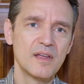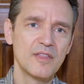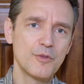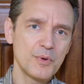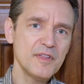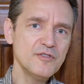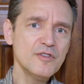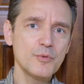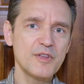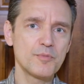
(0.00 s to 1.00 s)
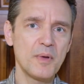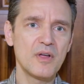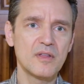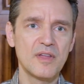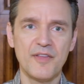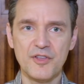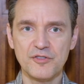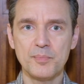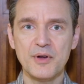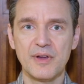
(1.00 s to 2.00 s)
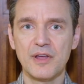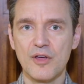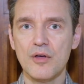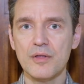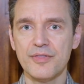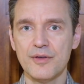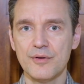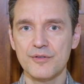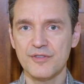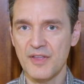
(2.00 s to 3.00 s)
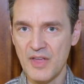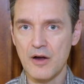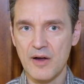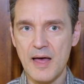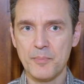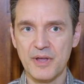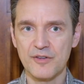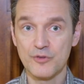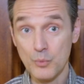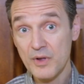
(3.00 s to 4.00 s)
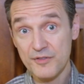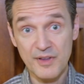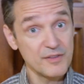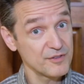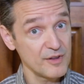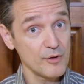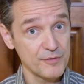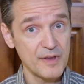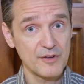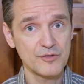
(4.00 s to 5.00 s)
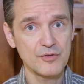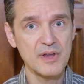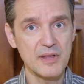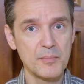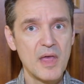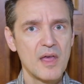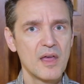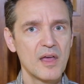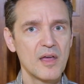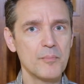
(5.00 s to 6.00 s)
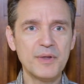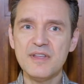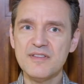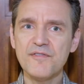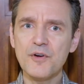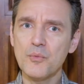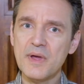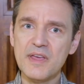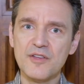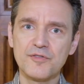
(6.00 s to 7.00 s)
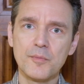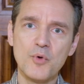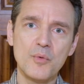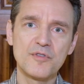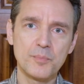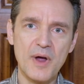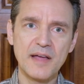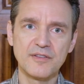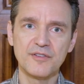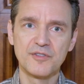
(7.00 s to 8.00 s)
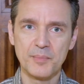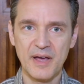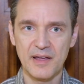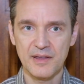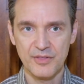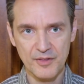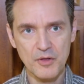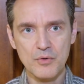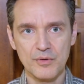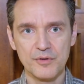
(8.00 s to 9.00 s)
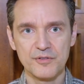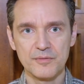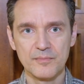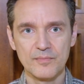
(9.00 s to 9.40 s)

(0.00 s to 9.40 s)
The religion to which Paul and the Spirit called those in the Areopagus was itself extreme, but in different ways from what was practiced by the locals.